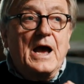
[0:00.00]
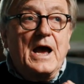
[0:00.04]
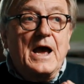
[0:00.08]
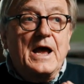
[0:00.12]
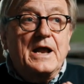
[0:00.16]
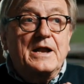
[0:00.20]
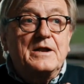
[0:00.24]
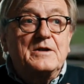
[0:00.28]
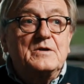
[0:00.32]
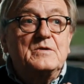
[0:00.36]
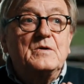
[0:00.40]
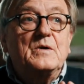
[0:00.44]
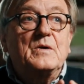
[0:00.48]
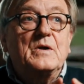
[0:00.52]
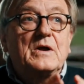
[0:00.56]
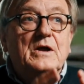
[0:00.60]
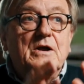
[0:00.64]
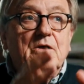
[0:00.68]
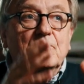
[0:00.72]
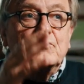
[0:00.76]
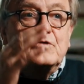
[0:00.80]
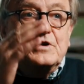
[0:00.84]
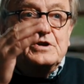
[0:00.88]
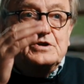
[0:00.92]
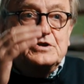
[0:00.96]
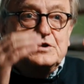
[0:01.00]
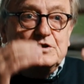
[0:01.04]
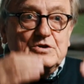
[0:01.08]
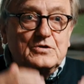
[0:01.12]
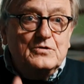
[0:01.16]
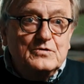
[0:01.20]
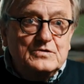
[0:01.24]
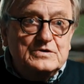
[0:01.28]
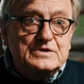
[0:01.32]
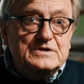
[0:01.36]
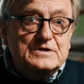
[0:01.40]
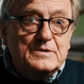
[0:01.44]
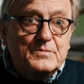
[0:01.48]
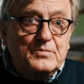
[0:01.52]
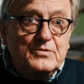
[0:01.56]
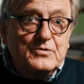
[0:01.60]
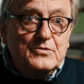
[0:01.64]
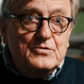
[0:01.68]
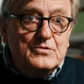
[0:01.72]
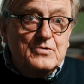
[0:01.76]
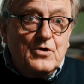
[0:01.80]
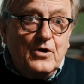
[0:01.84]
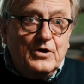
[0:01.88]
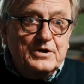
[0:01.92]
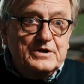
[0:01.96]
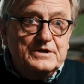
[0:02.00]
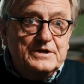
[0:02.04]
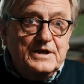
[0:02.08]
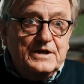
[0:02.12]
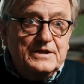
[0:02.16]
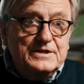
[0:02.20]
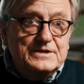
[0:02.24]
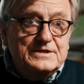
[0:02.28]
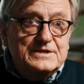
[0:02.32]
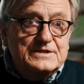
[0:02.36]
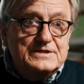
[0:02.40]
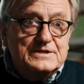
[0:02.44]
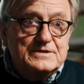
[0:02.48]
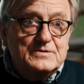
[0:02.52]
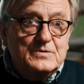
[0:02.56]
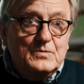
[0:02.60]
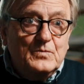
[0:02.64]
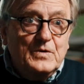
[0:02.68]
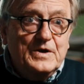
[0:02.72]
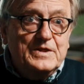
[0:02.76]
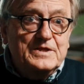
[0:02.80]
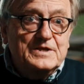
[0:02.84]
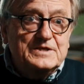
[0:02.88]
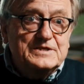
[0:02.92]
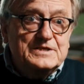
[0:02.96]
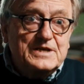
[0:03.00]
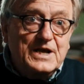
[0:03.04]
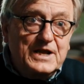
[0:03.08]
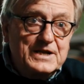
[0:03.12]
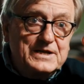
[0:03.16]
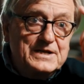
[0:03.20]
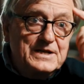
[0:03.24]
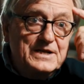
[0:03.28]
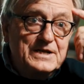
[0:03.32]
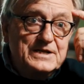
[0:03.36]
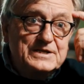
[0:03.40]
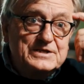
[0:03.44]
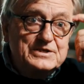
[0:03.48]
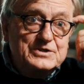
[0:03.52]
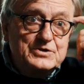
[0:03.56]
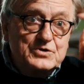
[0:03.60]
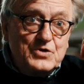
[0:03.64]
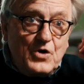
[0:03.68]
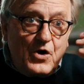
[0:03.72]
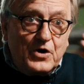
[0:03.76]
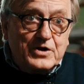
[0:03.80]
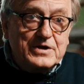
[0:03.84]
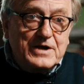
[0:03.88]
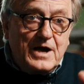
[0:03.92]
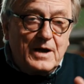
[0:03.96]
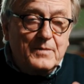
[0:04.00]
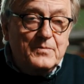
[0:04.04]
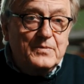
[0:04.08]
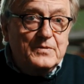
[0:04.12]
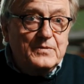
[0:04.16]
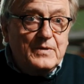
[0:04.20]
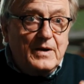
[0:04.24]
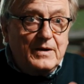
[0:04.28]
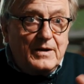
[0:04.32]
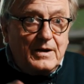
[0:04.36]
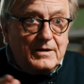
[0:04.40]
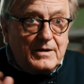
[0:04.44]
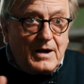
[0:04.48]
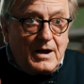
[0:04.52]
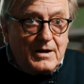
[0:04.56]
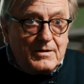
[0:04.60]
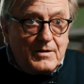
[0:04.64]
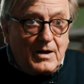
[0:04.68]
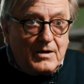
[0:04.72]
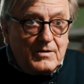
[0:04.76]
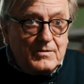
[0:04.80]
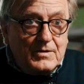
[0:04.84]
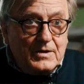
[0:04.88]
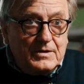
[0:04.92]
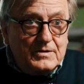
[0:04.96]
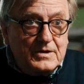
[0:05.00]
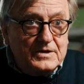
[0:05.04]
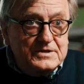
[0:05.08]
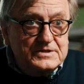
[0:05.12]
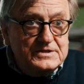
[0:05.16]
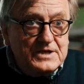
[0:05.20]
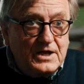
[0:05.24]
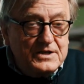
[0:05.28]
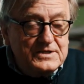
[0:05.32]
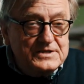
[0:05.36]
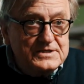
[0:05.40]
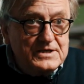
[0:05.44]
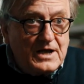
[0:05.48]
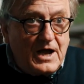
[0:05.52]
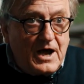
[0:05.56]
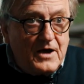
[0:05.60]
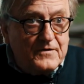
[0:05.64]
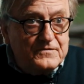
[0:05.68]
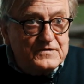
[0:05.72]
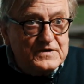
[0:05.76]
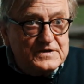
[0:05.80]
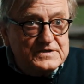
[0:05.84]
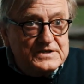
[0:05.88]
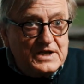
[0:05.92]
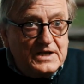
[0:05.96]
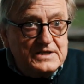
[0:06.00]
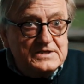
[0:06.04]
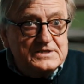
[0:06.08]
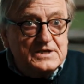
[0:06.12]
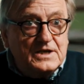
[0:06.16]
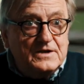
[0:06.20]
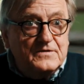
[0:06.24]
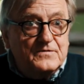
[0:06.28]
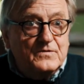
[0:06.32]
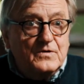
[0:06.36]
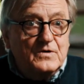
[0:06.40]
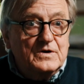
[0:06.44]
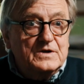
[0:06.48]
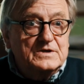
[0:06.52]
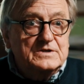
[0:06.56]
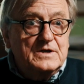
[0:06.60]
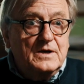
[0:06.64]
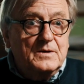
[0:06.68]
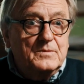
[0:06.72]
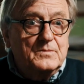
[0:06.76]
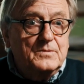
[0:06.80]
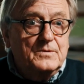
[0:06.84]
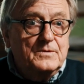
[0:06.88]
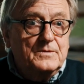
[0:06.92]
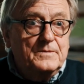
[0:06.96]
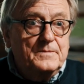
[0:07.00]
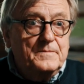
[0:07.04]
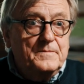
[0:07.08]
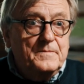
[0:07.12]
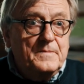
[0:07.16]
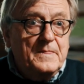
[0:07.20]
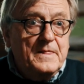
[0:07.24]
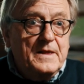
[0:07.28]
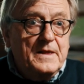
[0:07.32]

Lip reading: and reduce the blue contents when the sun is not up, after sunset, for example,